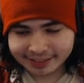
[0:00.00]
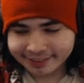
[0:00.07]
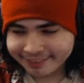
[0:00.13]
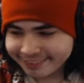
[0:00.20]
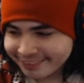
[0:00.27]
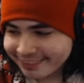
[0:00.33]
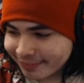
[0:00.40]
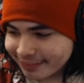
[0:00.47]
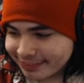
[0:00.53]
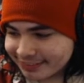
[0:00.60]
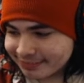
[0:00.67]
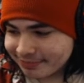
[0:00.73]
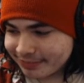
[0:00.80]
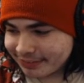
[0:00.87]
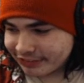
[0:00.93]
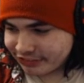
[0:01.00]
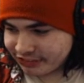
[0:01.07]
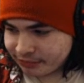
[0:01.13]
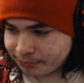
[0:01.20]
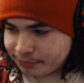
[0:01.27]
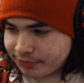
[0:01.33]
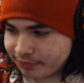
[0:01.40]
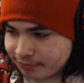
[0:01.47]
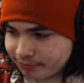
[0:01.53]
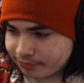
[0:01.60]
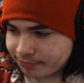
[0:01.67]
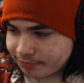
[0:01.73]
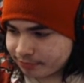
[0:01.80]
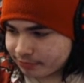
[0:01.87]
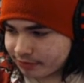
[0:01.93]
now, but it's being shipped
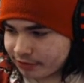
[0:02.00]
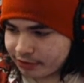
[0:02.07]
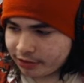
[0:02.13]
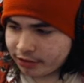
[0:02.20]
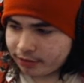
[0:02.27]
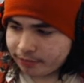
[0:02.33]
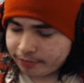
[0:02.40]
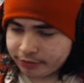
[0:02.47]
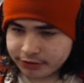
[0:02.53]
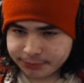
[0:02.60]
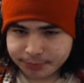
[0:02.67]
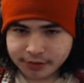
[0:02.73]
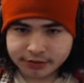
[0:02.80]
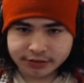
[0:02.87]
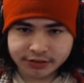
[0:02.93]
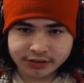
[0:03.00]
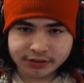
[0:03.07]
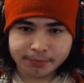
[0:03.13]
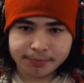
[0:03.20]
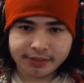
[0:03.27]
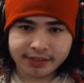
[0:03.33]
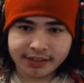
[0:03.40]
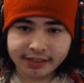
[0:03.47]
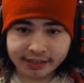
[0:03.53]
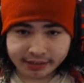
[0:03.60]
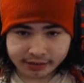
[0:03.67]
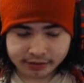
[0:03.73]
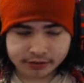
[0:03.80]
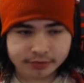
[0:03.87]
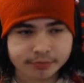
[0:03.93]
uh, for sponsorship.
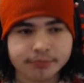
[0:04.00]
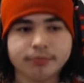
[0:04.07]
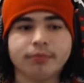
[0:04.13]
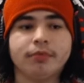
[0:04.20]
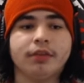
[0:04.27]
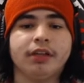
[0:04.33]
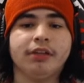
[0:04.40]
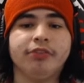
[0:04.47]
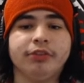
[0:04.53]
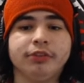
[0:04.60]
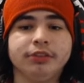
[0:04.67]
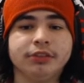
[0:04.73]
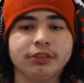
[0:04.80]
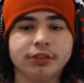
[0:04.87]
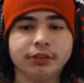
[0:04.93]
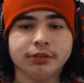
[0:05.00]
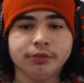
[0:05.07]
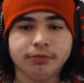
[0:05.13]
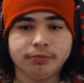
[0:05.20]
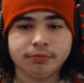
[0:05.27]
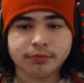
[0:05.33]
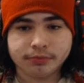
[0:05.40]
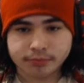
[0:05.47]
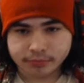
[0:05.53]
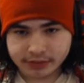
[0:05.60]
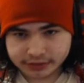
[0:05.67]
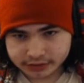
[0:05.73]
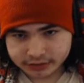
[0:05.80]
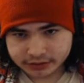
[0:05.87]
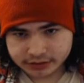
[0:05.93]
And if you use code
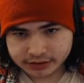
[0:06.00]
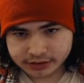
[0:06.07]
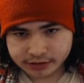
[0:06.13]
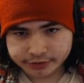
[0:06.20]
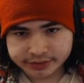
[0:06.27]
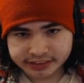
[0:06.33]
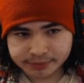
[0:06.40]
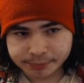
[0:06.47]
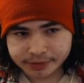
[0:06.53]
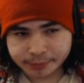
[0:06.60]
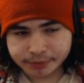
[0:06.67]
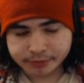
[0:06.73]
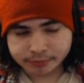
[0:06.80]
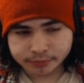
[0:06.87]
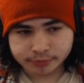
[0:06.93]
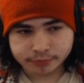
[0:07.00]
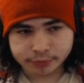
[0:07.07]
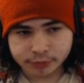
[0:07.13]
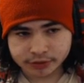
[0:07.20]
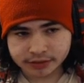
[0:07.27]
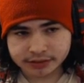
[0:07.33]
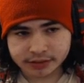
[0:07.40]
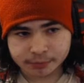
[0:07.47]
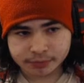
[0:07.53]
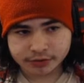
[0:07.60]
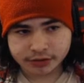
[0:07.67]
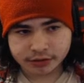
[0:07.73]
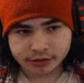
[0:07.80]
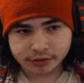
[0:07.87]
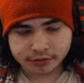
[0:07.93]
as you can see there, TEAbaby, you'll get
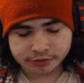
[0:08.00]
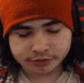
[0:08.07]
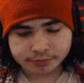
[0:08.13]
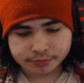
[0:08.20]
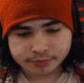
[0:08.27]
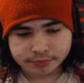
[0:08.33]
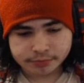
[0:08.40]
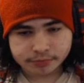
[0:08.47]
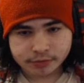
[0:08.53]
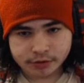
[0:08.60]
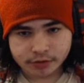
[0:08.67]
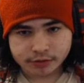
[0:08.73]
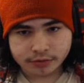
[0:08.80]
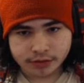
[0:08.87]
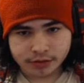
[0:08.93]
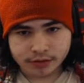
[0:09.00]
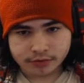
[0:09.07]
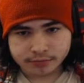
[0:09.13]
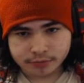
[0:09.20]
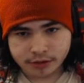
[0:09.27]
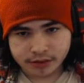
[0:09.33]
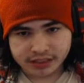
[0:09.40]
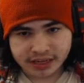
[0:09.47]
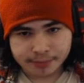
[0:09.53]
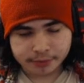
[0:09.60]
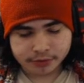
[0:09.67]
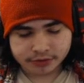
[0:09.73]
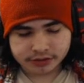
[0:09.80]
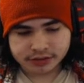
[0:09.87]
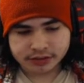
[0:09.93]
10% off. Uh, all
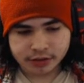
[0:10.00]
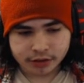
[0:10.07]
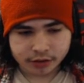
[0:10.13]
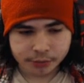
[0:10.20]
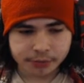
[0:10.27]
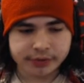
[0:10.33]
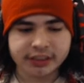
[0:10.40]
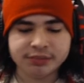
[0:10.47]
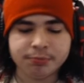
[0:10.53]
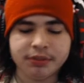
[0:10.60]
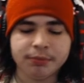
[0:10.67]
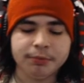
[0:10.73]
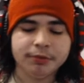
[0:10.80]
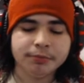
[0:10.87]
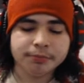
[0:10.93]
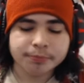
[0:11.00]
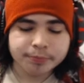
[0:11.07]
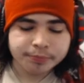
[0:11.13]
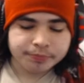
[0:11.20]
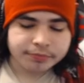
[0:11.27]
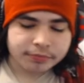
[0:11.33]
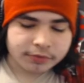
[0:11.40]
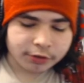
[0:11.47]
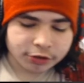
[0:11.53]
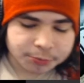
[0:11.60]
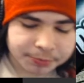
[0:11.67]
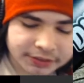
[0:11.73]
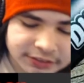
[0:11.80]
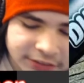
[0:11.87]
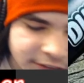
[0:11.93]
capital T, all lowercase baby. No
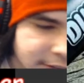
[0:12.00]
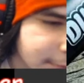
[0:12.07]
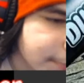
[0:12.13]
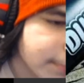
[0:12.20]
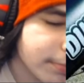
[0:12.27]
spaces.